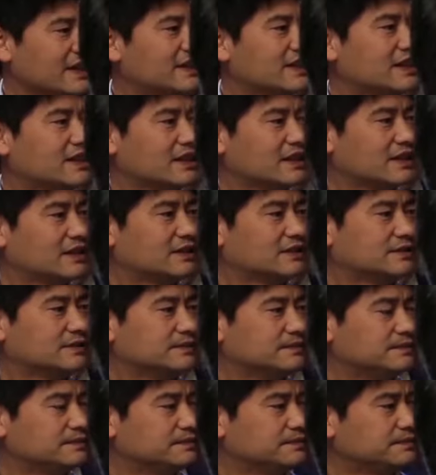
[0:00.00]

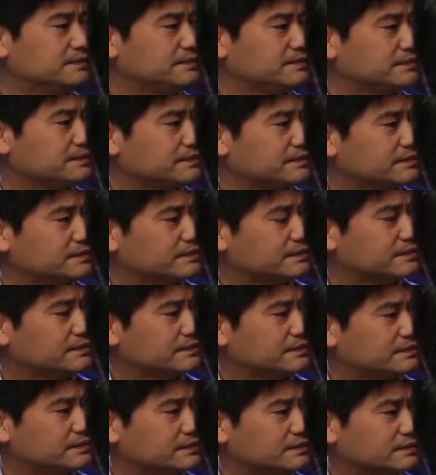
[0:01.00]

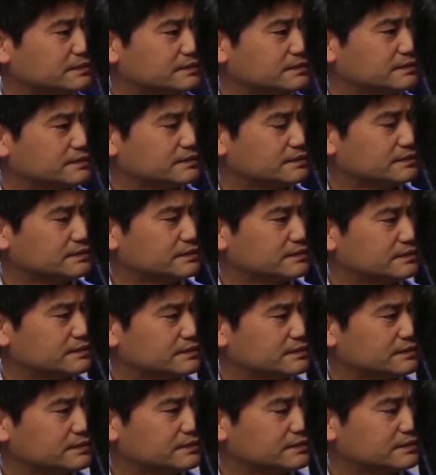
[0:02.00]

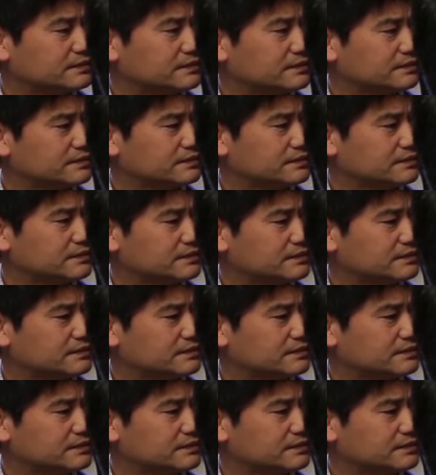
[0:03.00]
No words are spoken by the person on screen.